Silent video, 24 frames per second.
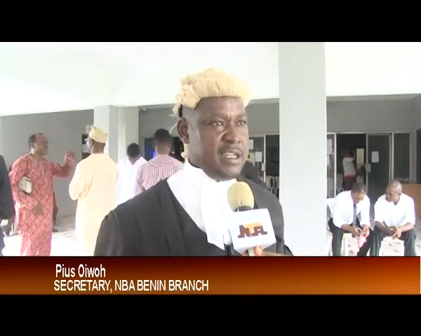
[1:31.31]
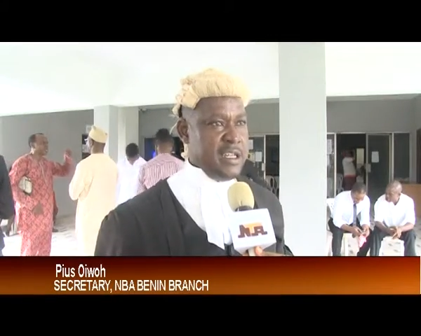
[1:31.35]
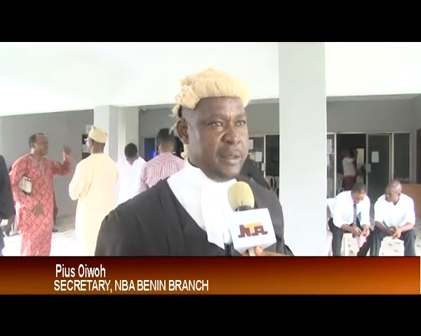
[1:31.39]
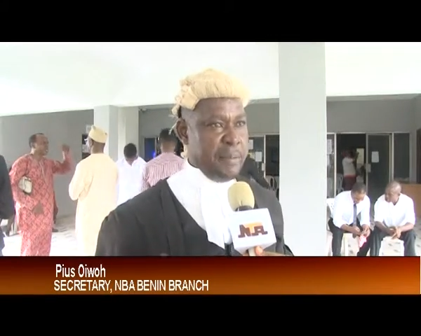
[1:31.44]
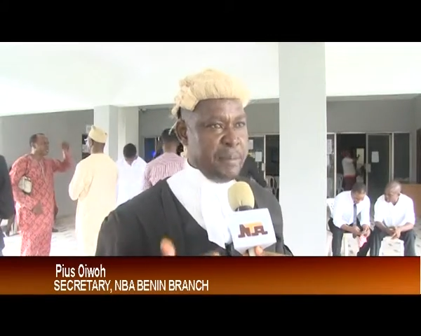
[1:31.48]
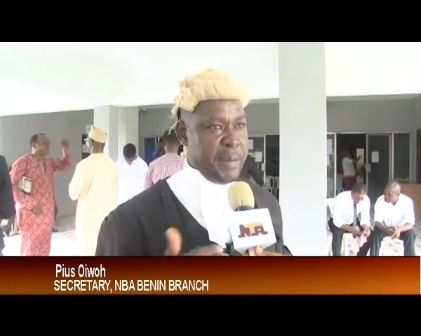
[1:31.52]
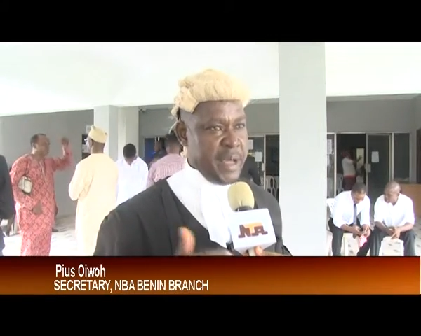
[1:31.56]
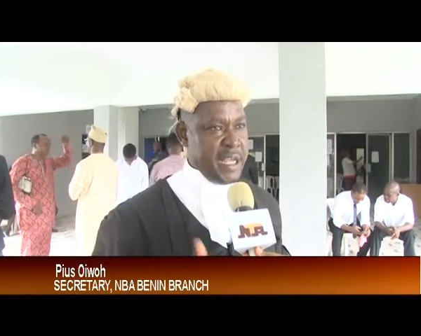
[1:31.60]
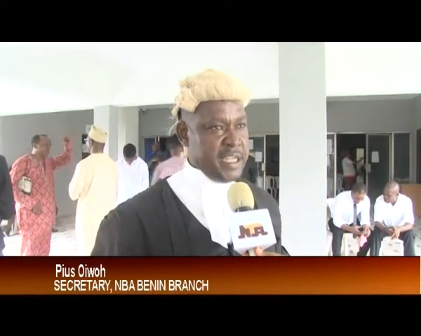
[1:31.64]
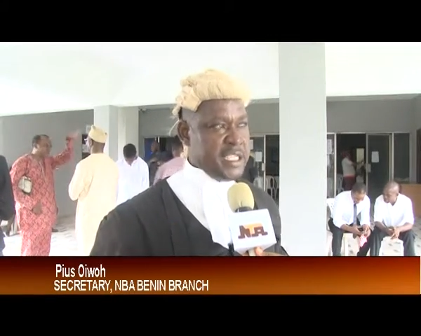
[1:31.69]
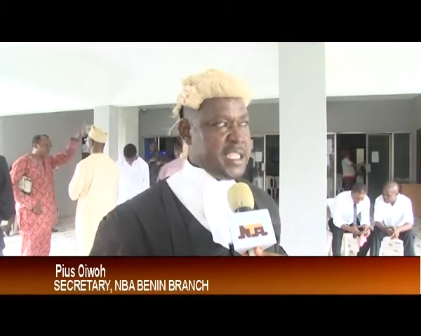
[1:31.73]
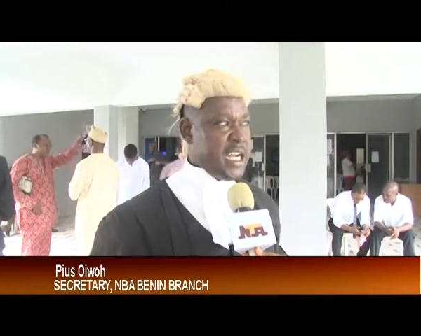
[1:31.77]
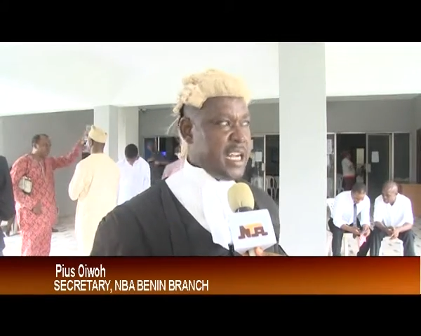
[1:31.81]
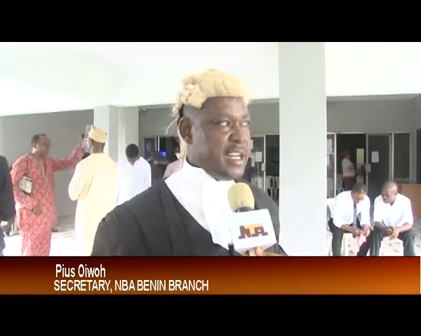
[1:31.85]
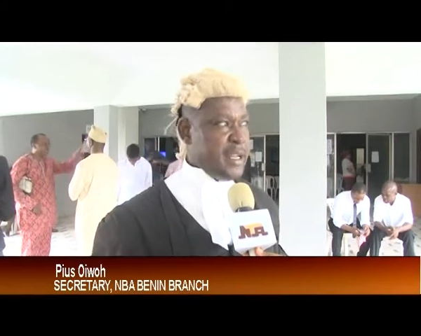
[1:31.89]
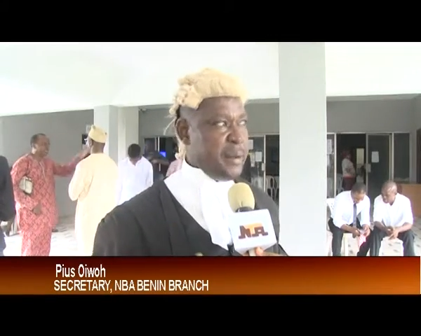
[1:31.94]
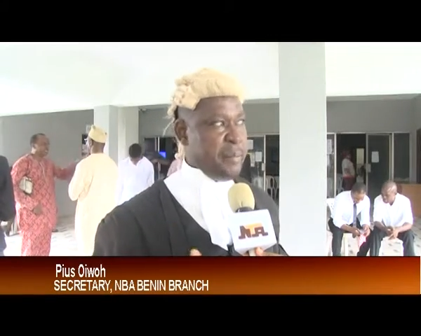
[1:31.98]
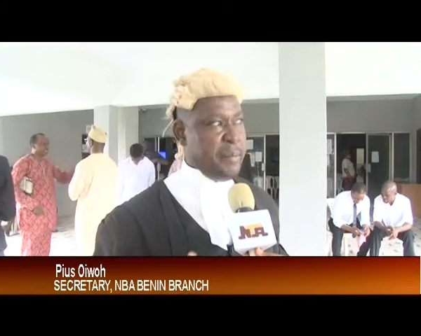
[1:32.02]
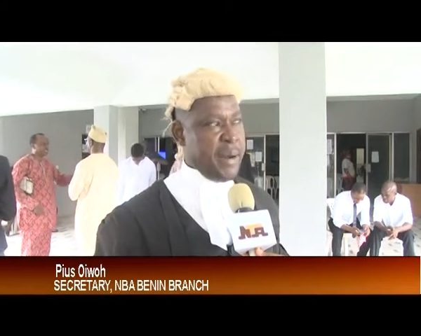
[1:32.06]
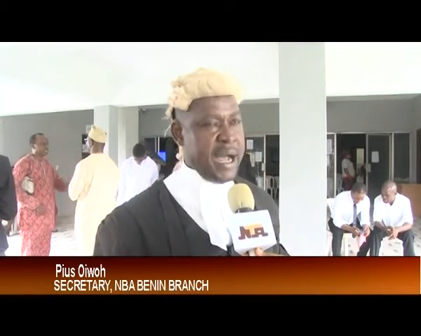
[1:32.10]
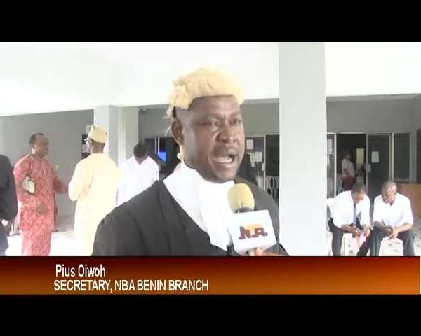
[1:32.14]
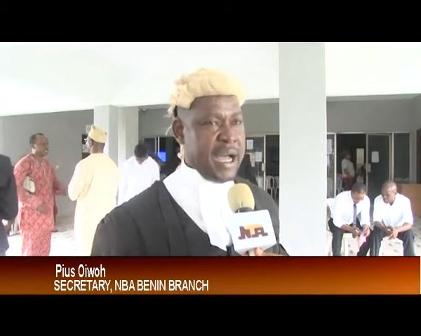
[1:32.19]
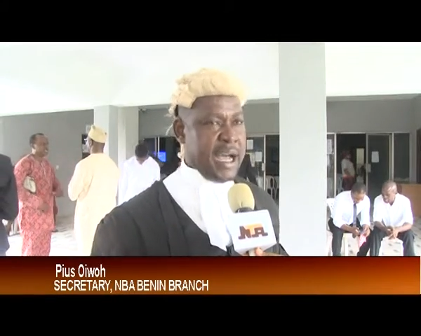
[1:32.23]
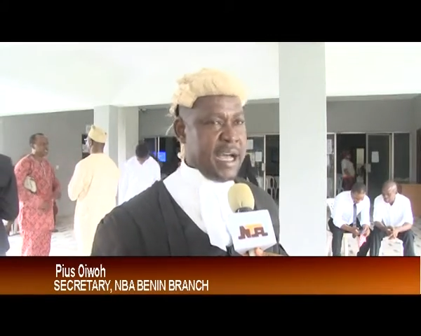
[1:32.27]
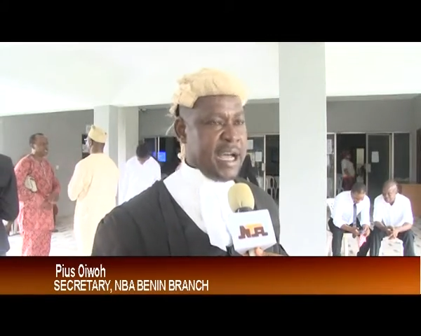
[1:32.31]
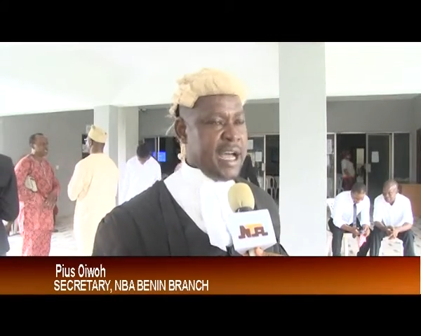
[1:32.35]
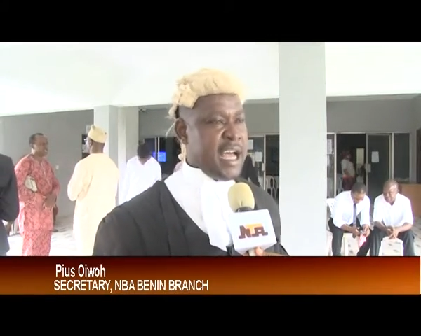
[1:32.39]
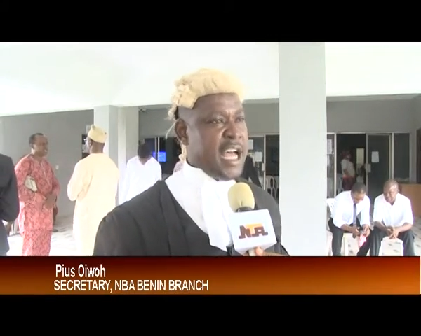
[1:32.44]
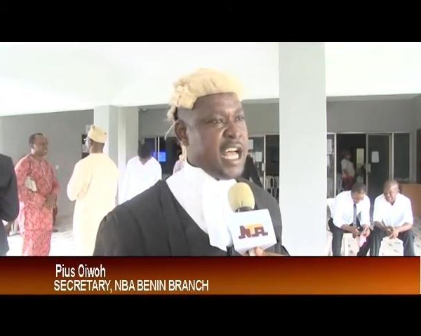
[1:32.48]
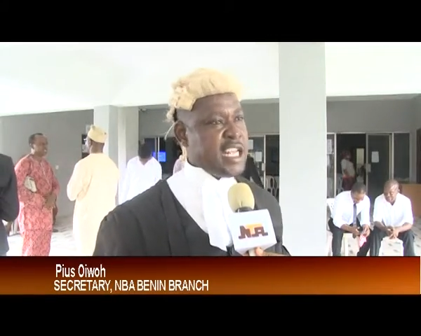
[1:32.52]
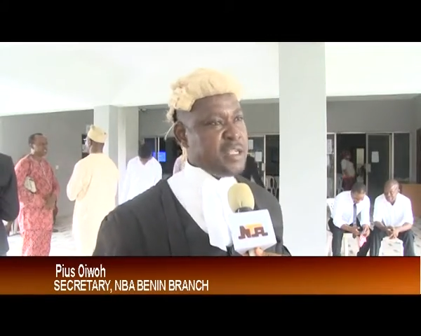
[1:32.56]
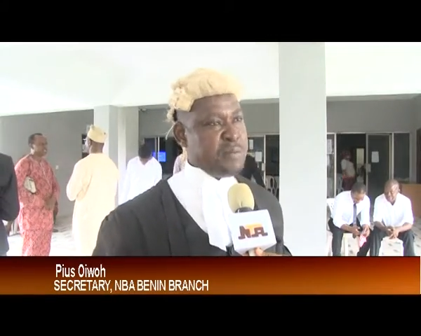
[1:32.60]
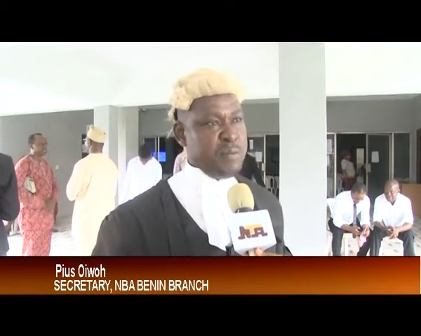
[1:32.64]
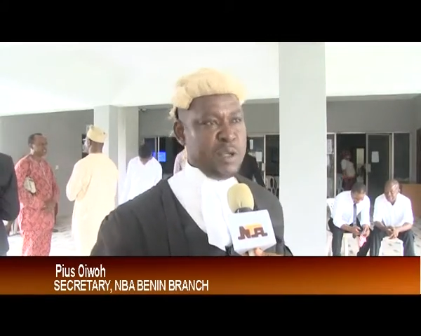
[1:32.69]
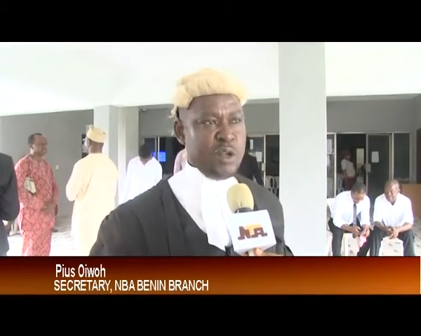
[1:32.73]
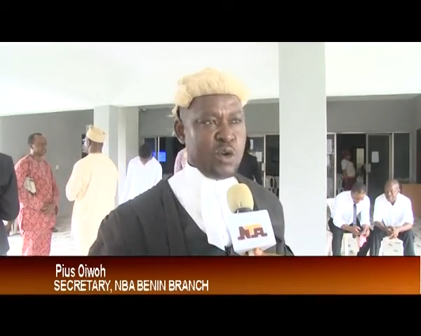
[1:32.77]
the bench and the bar
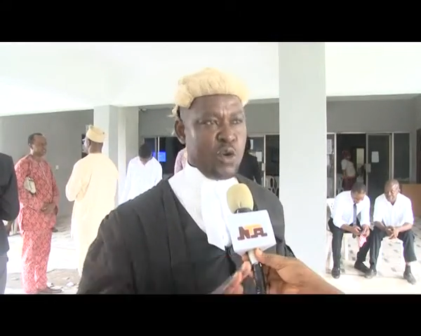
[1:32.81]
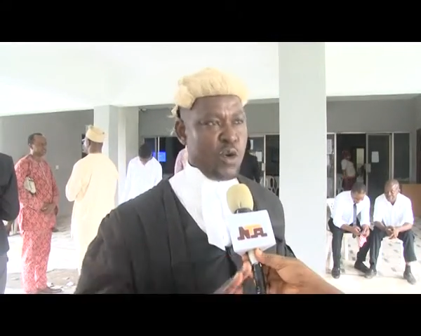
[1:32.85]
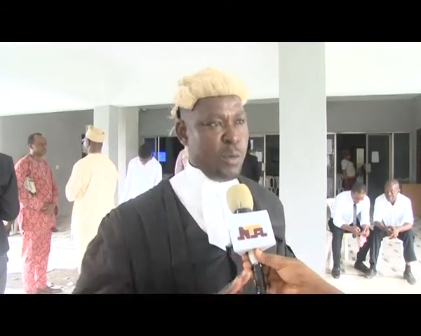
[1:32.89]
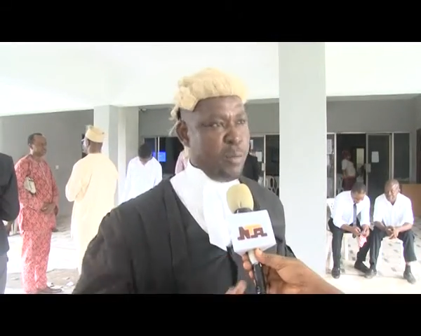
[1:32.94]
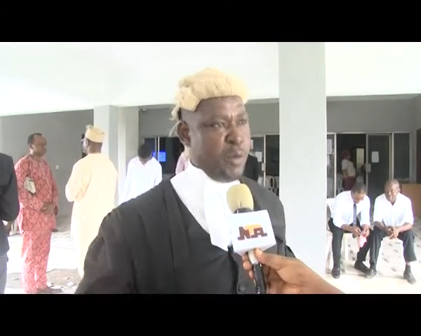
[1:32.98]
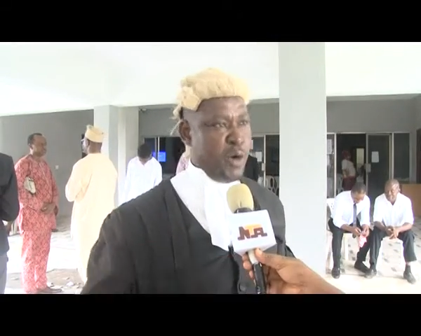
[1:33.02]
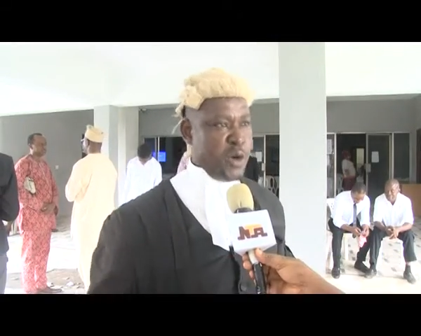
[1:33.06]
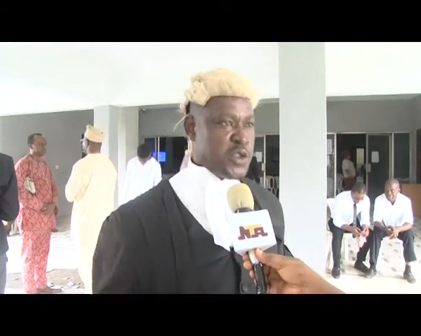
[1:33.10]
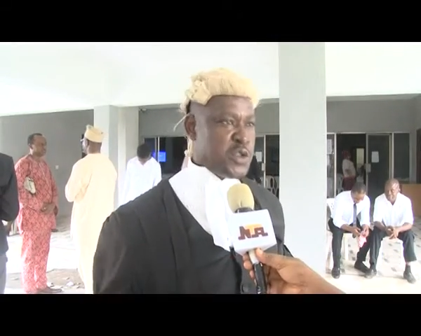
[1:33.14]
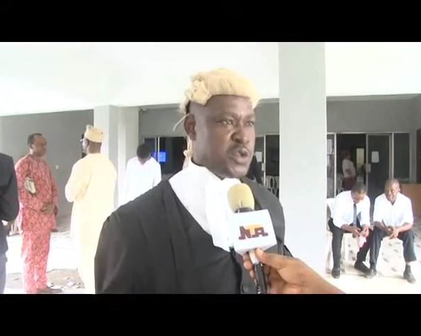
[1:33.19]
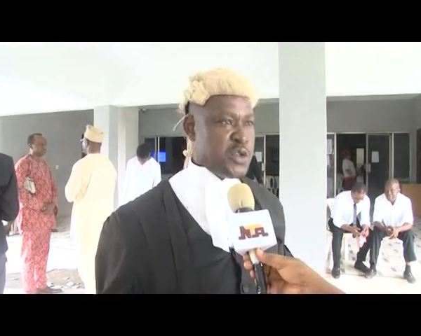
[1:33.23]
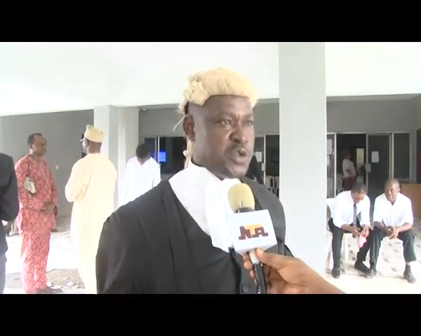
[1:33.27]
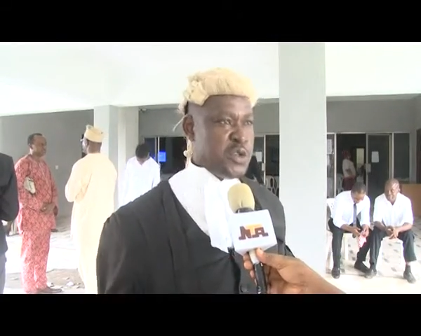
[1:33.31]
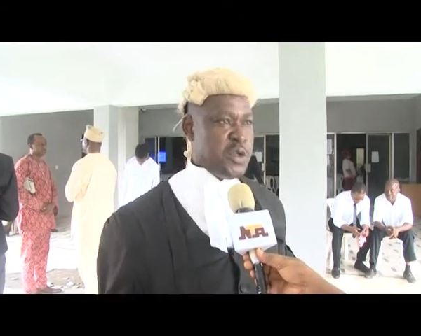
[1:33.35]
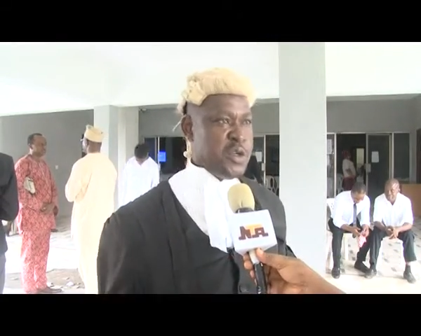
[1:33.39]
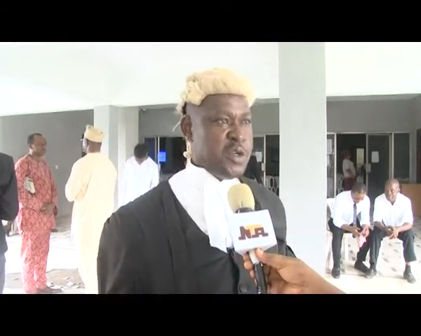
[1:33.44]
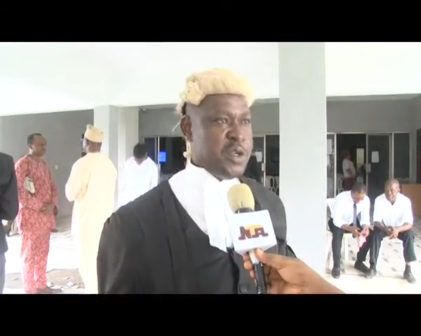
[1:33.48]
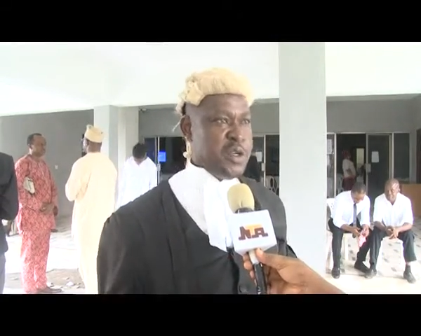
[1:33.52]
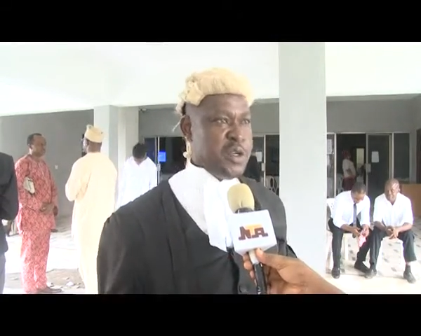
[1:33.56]
has been robust.